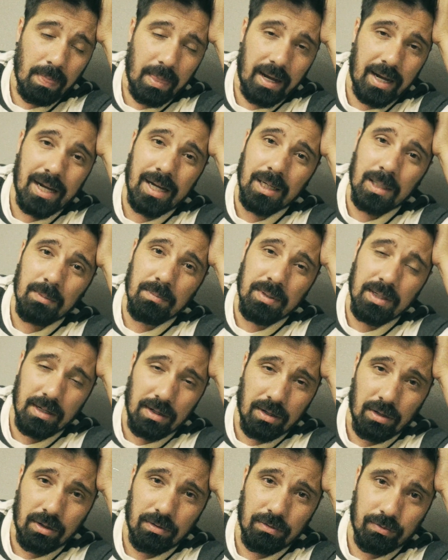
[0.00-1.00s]
I am
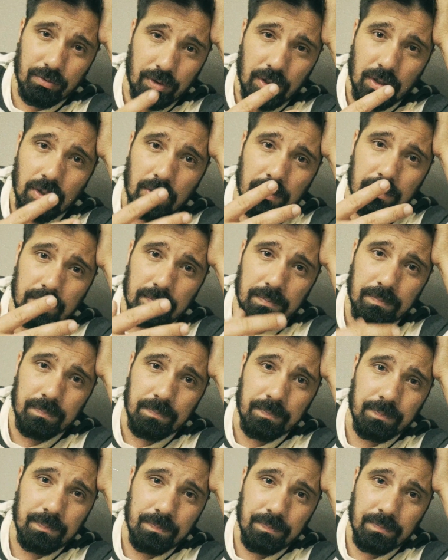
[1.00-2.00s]
here for you.
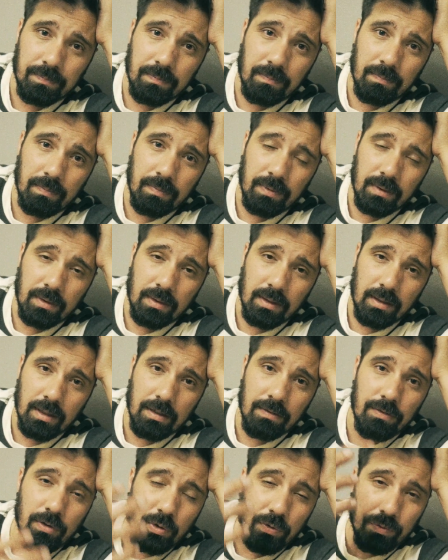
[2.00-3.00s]

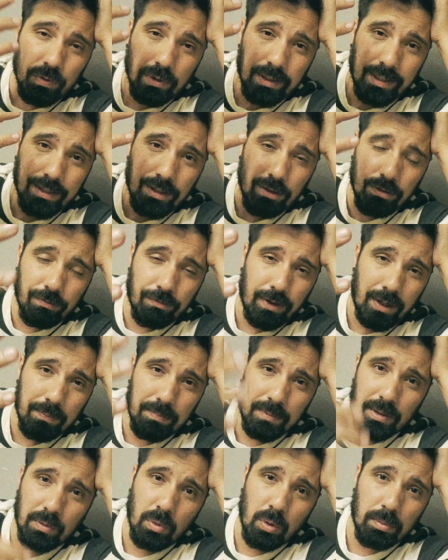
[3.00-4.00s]
If you feel like your
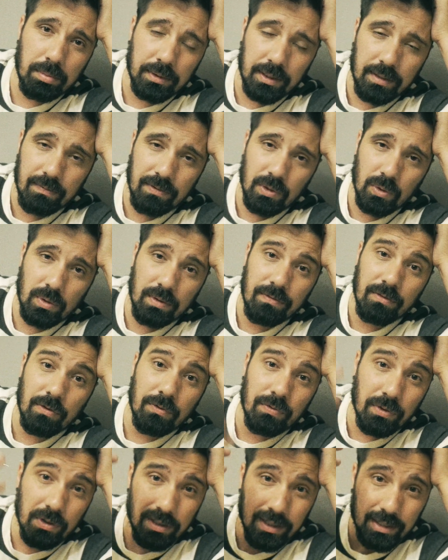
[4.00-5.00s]
family won't believe you, if you
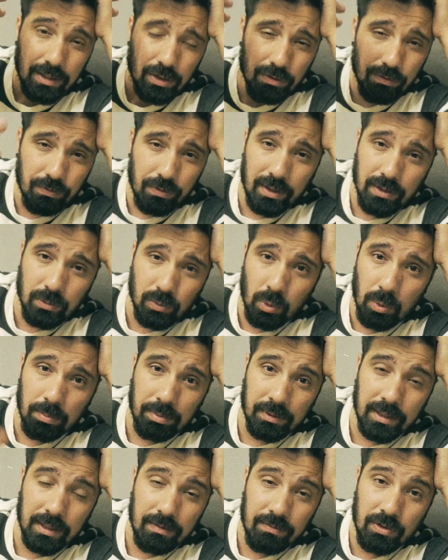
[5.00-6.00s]
feel like your friends won't
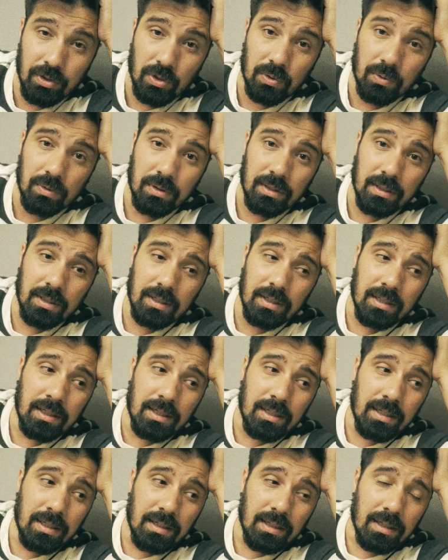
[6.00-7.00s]
believe you,
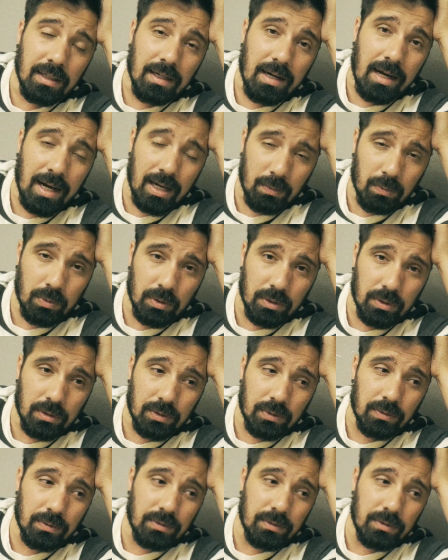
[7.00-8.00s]
I
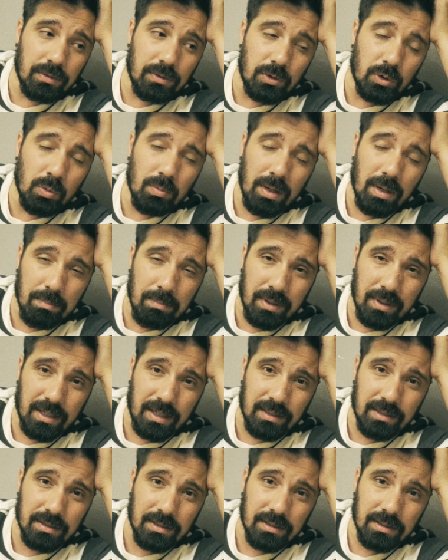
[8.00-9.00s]
will do my
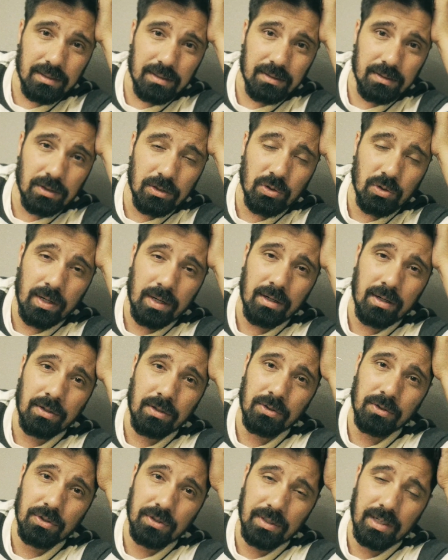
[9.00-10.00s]
best to try to
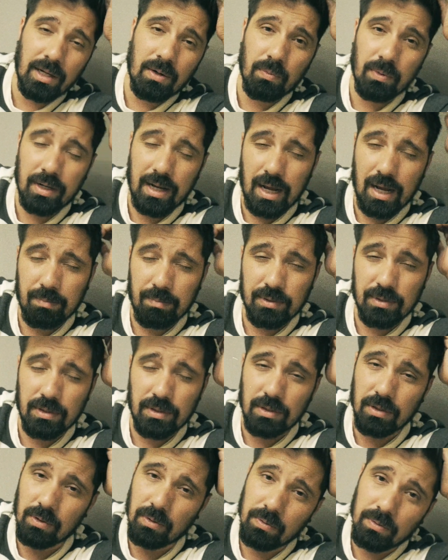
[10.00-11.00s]
understand what happened to
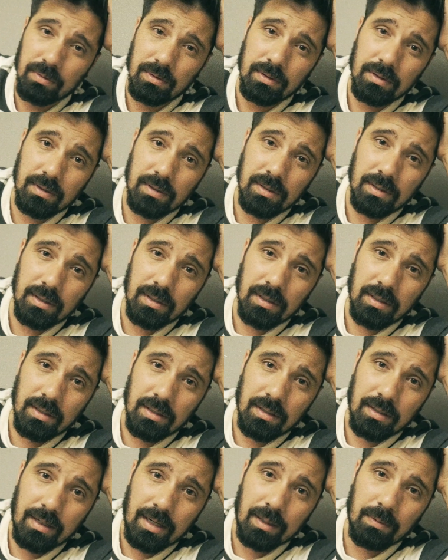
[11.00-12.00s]
you.
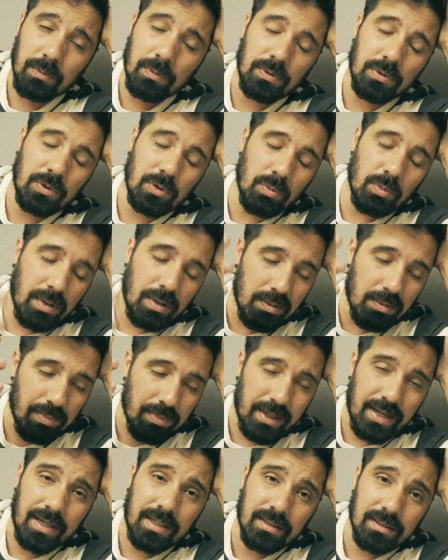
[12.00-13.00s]
I will do my
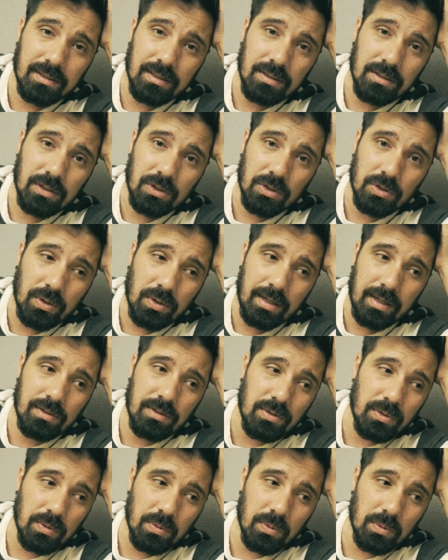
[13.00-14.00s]
best to try
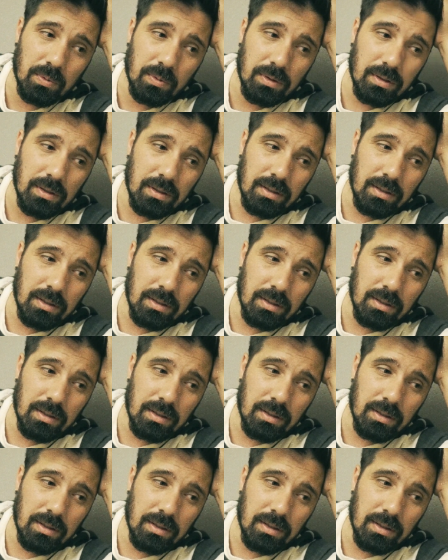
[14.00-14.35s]
to